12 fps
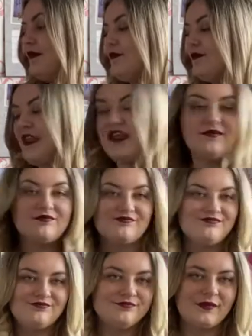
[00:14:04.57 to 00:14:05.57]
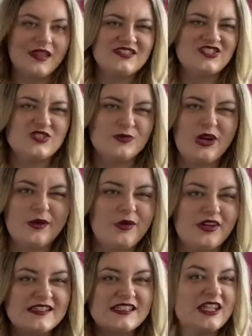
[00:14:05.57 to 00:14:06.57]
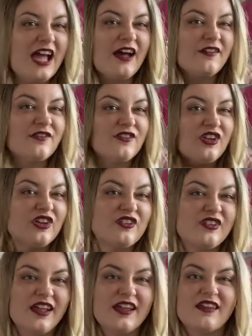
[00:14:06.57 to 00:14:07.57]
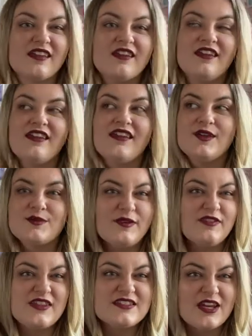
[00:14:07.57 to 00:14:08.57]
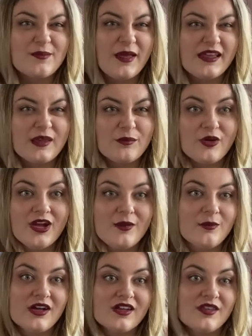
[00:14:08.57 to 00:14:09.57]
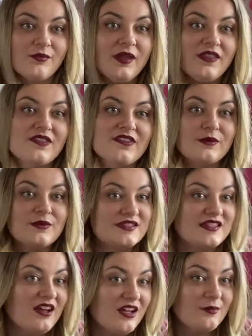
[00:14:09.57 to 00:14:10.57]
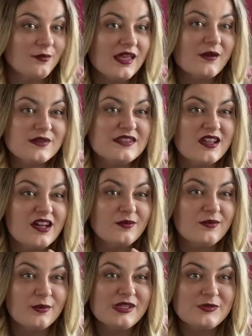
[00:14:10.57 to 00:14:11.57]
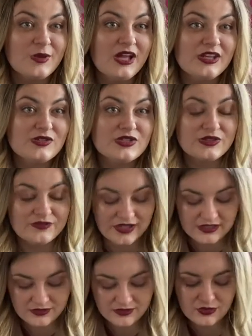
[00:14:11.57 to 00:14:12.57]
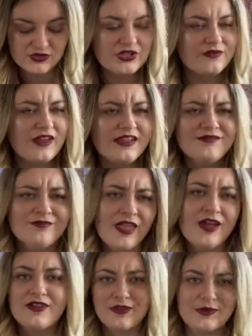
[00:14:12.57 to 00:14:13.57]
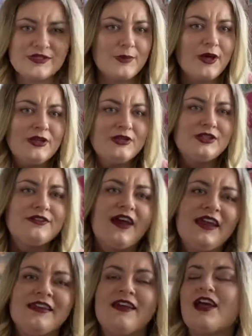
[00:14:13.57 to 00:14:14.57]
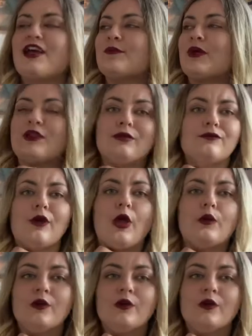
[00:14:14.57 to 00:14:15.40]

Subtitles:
Like, it's just Primark, isn't it? You have to. Like, it's my first time back in Primark in months. It was time for me to buy a new duvet. Not a duvet, though I did buy a new duvet, a new throw.